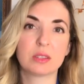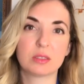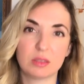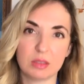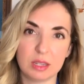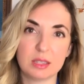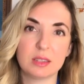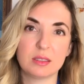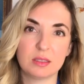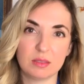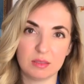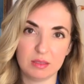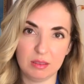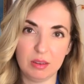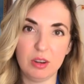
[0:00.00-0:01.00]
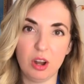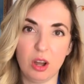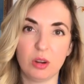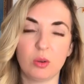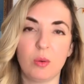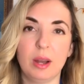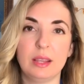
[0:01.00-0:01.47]
So this is
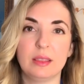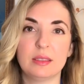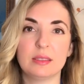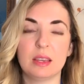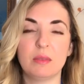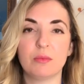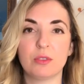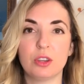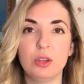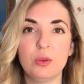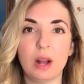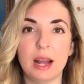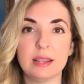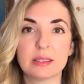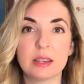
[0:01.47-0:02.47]
not quite the same for you guys.